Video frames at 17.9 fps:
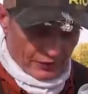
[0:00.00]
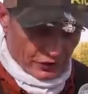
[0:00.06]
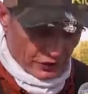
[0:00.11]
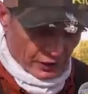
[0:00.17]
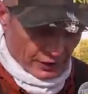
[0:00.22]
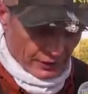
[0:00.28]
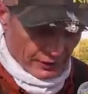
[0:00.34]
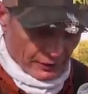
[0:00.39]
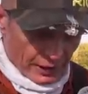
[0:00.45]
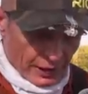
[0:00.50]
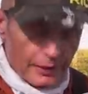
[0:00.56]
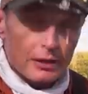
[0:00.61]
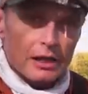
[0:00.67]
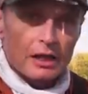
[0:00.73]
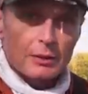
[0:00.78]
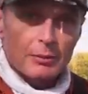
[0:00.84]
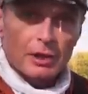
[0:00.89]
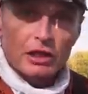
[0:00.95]
fishing,
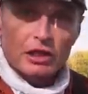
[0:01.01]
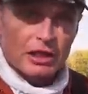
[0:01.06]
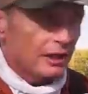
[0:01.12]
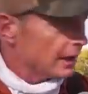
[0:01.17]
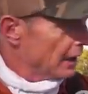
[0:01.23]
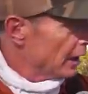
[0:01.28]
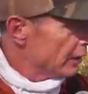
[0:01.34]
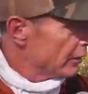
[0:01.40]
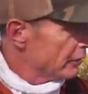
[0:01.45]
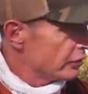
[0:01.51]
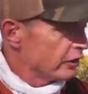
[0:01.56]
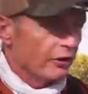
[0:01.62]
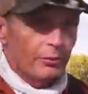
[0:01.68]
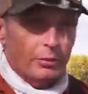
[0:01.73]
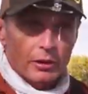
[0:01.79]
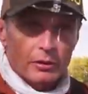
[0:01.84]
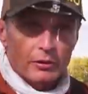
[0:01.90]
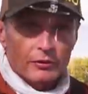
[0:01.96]
especially out of a
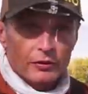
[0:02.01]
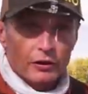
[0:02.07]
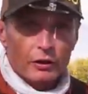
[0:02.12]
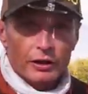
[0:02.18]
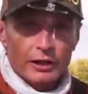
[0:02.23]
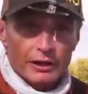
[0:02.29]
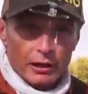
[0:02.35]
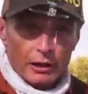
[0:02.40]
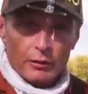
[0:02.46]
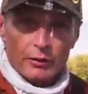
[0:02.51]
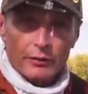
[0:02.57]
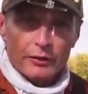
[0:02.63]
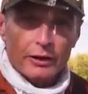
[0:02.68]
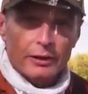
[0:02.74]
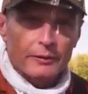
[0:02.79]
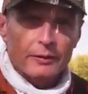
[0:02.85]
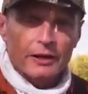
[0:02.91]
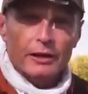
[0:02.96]
drift boat floating down the
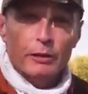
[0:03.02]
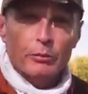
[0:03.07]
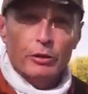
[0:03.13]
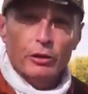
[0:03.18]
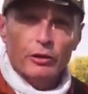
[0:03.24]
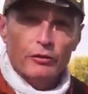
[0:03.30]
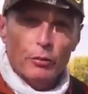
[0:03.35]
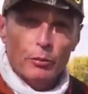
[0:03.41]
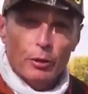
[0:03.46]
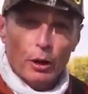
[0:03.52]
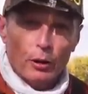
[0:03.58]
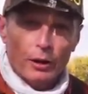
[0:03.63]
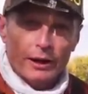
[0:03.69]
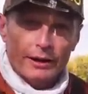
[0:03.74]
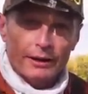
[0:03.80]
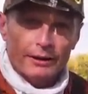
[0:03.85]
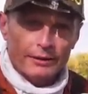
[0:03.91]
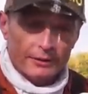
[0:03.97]
river like the beautiful bow
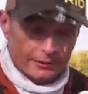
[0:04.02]
here.